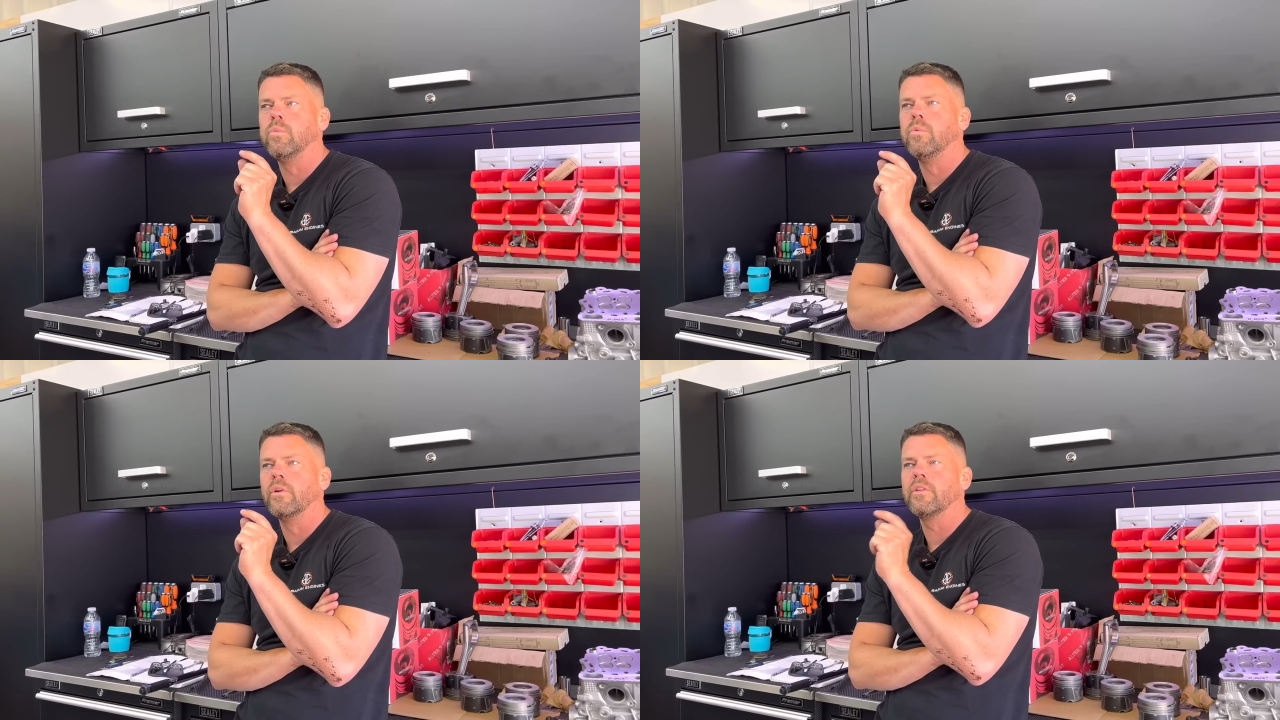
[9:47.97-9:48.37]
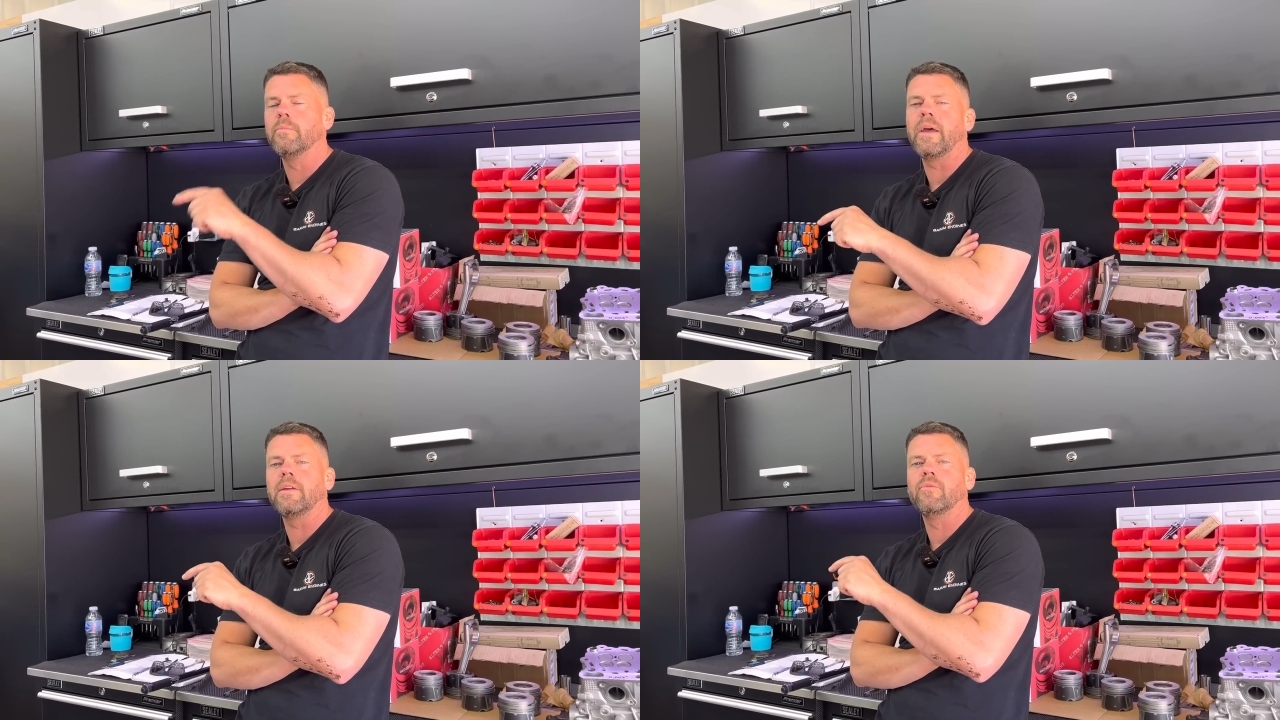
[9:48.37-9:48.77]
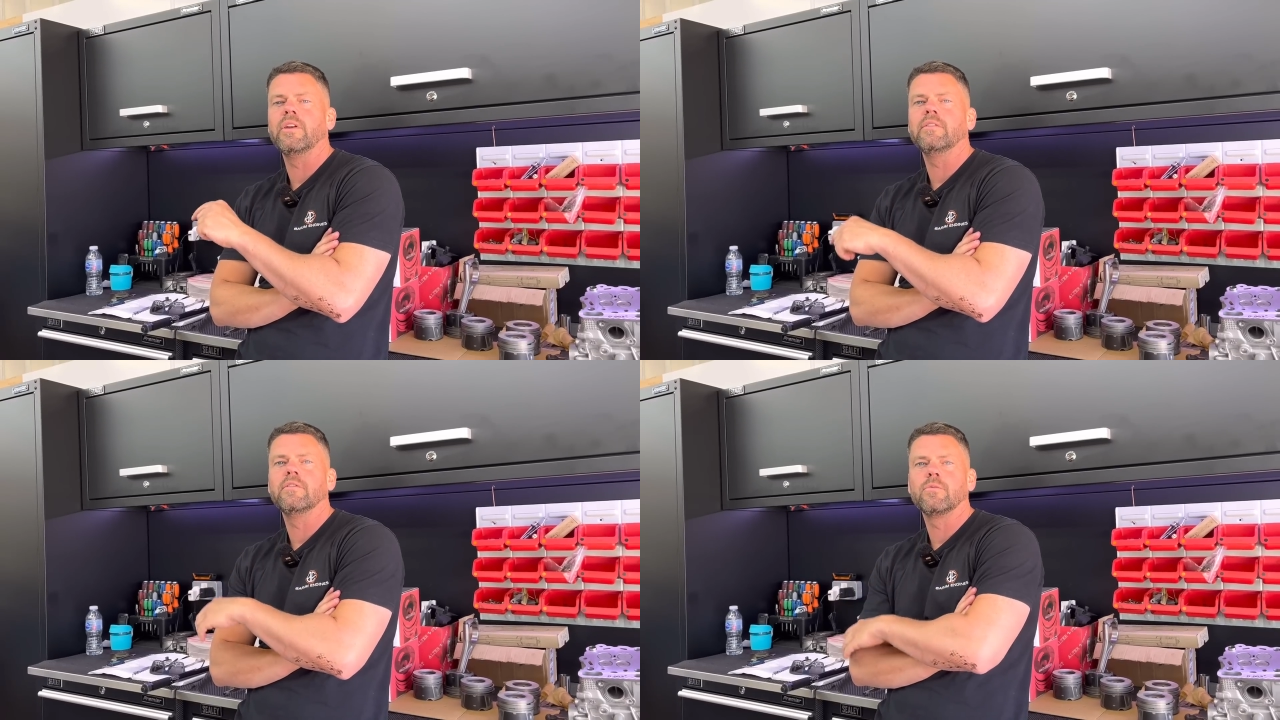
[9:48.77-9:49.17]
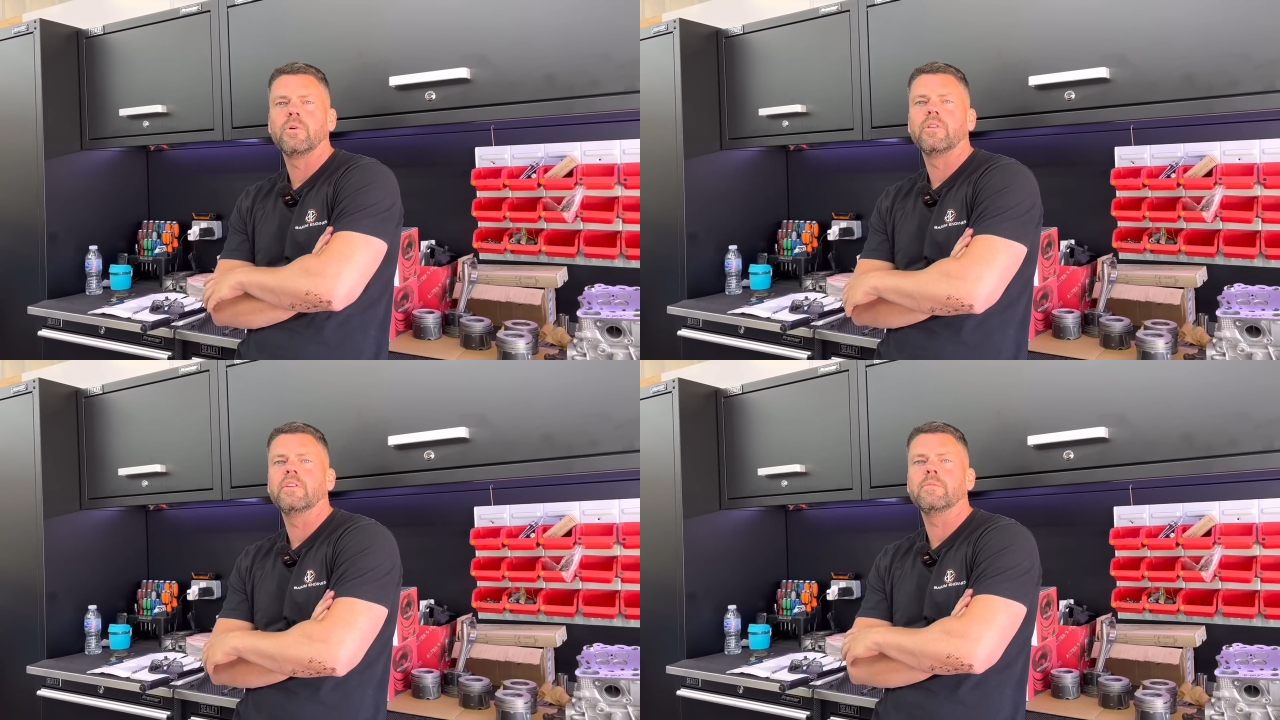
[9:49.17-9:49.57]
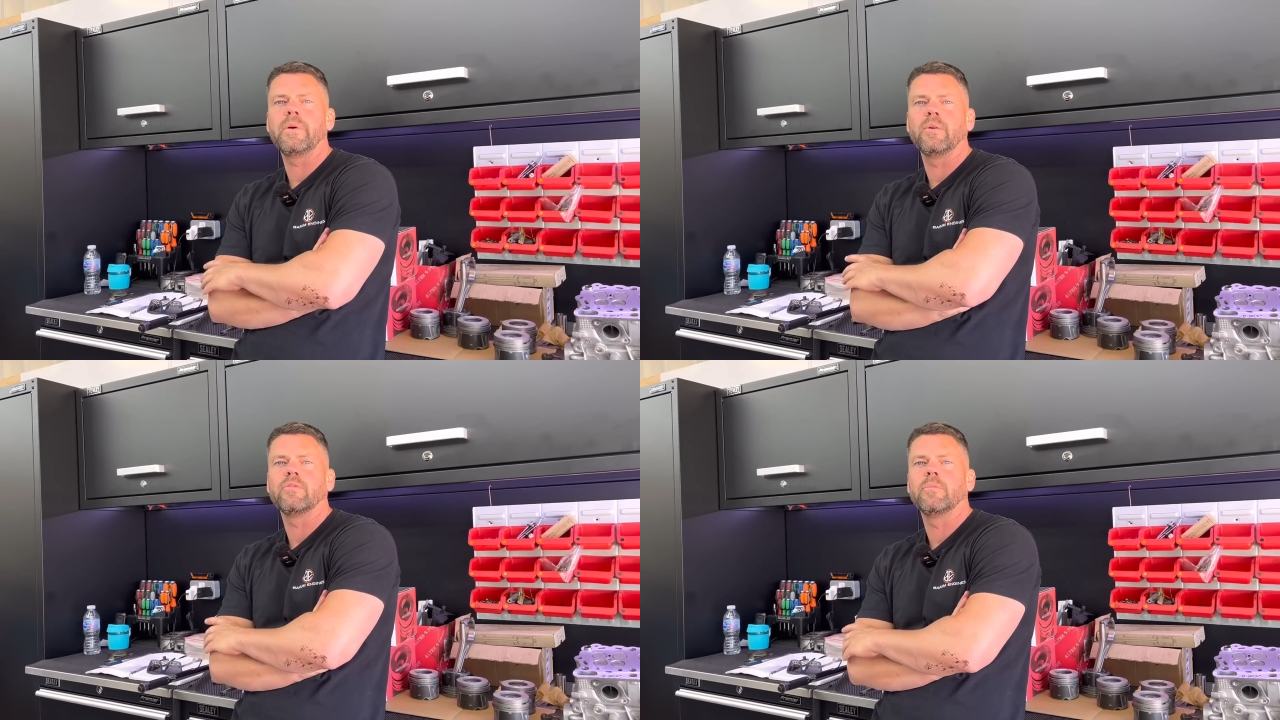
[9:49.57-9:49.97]
one of the main reasons why these
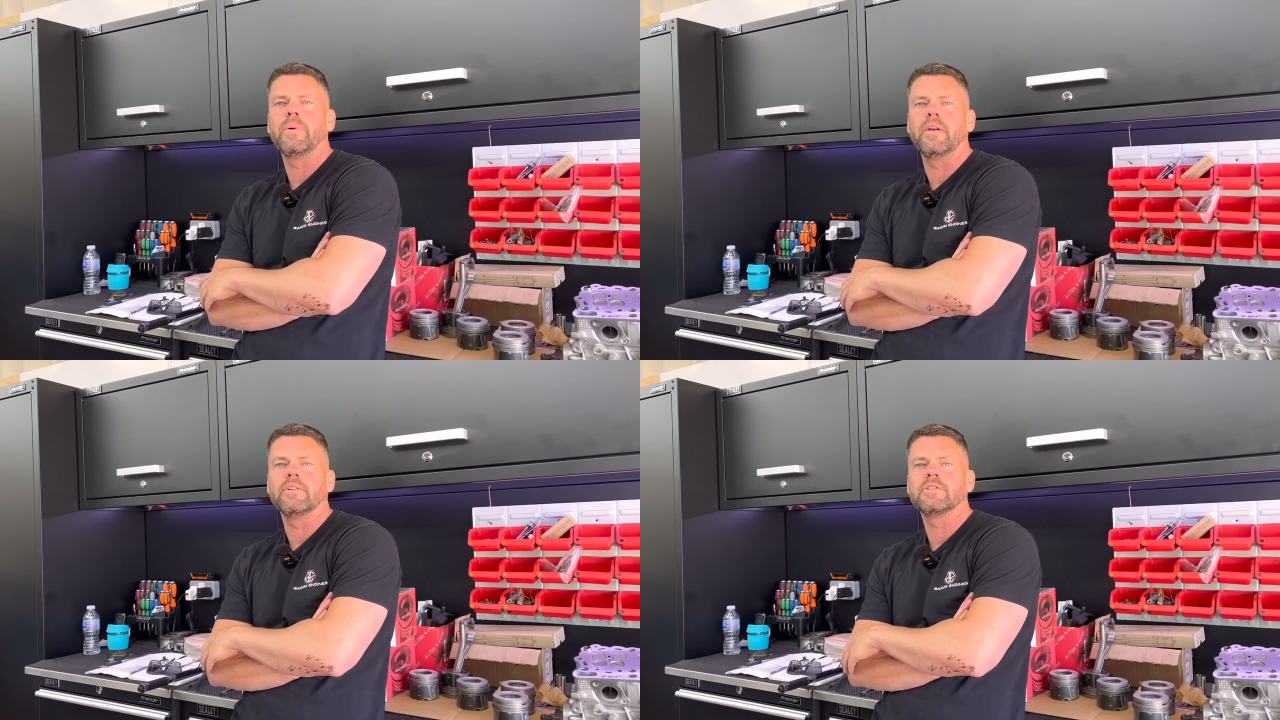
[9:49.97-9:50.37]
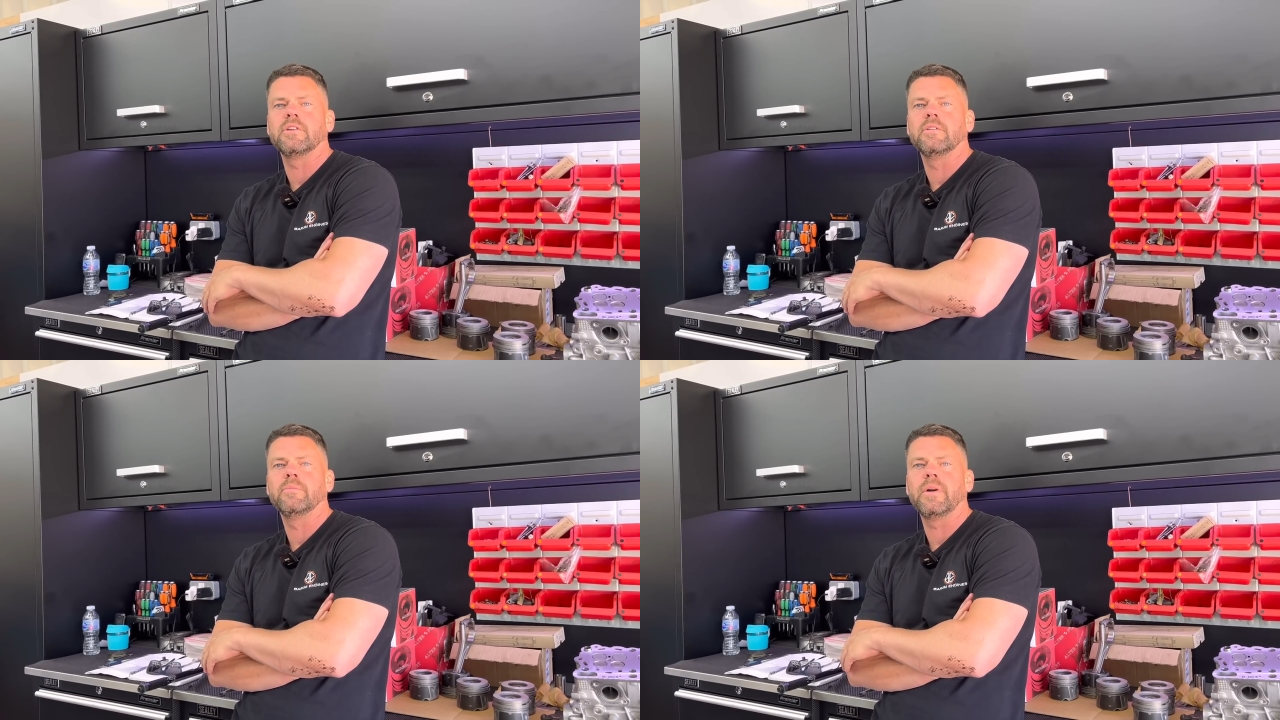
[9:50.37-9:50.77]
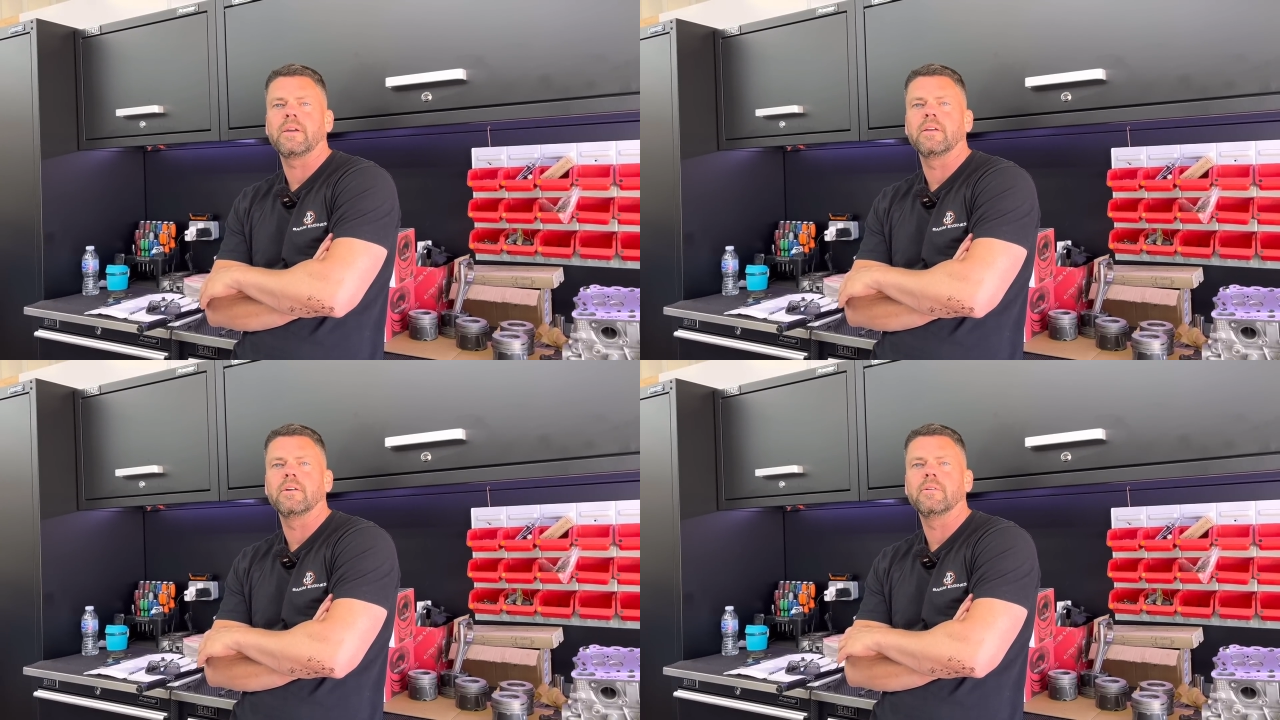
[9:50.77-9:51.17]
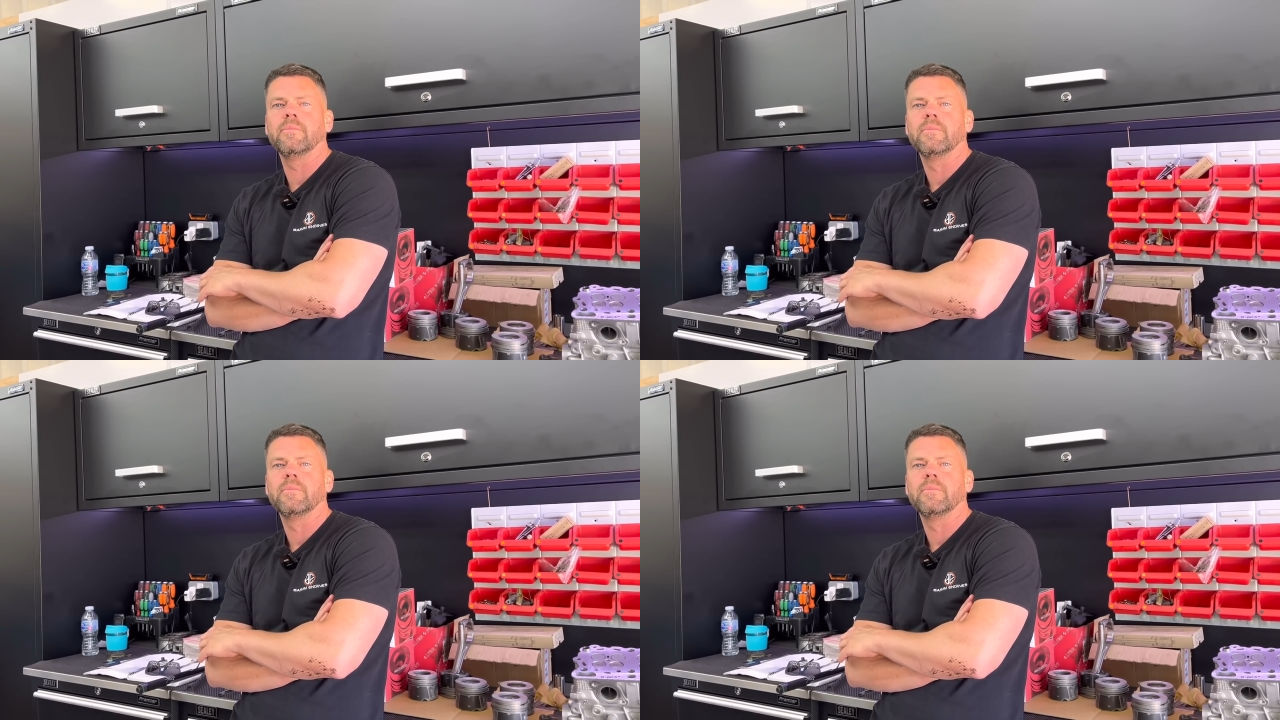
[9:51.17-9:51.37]
belts are perishing and packing up.